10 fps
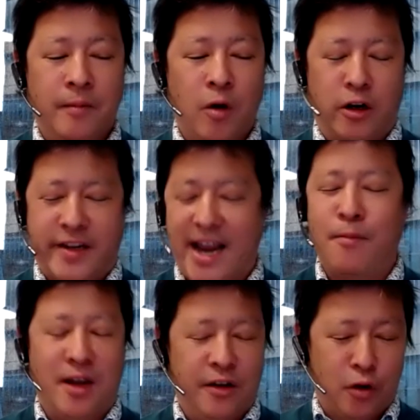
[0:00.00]
or
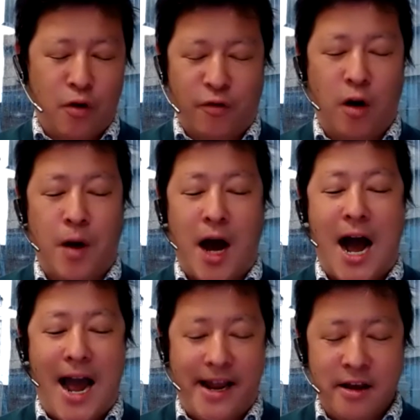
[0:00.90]
gaming as the overall
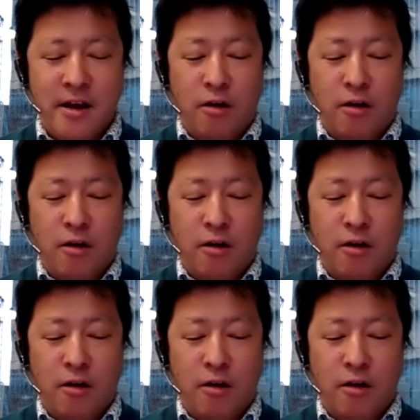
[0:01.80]
pie